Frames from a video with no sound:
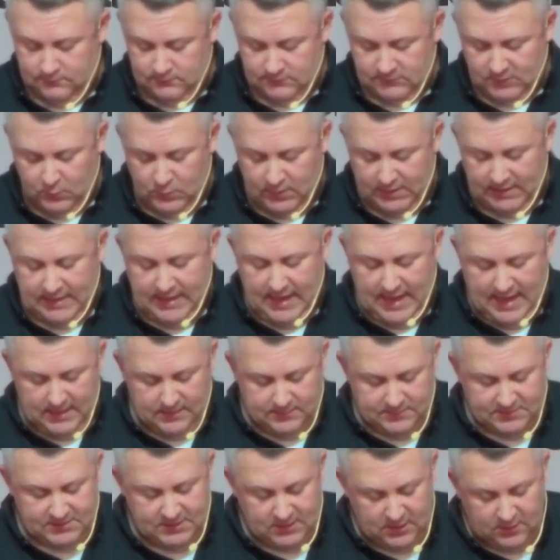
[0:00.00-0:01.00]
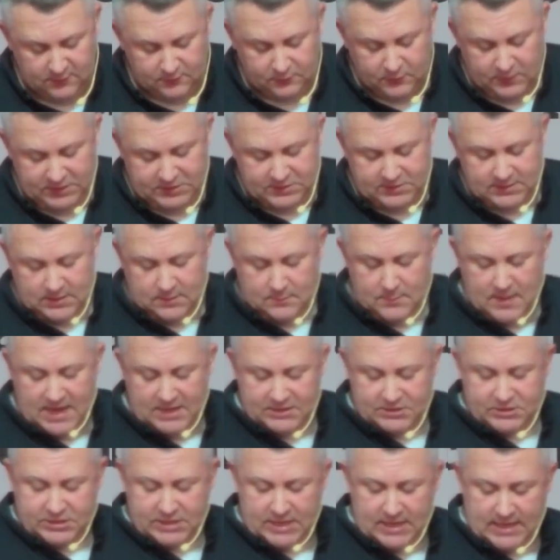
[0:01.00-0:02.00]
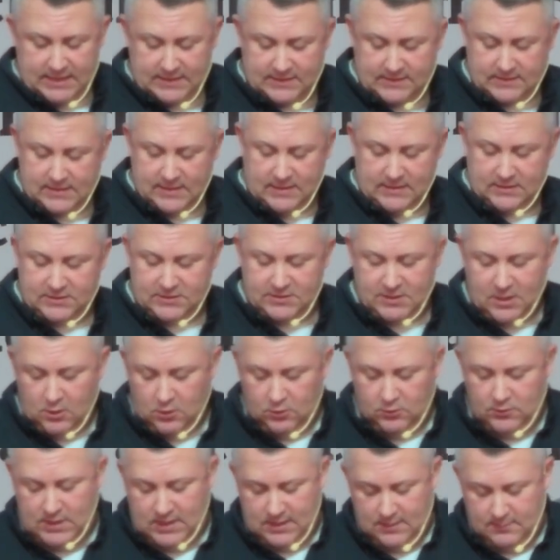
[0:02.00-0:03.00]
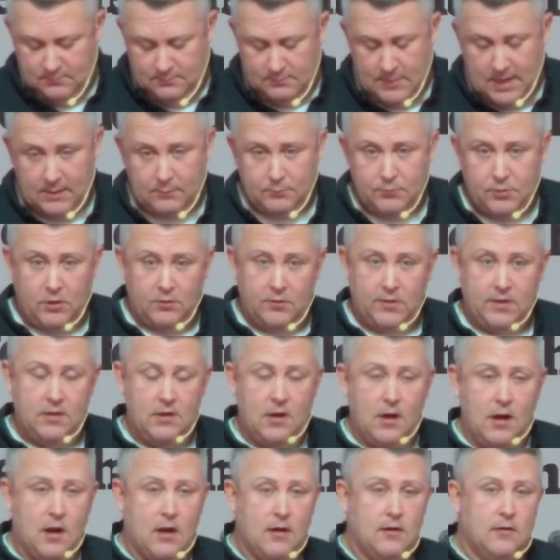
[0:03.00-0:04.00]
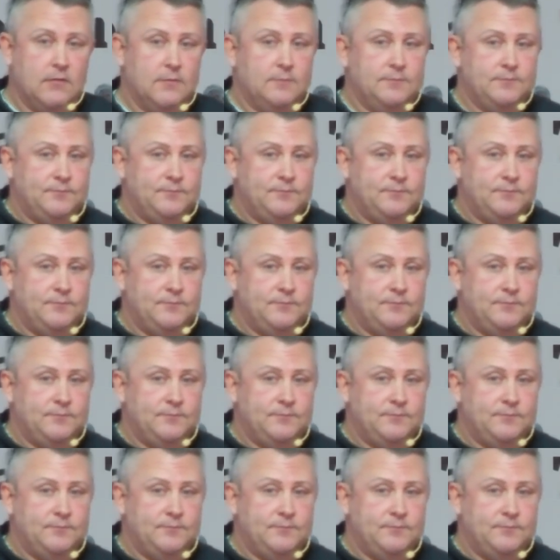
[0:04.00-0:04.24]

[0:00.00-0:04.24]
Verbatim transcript: when God Himself reached into my chest and sewed up my broken heart.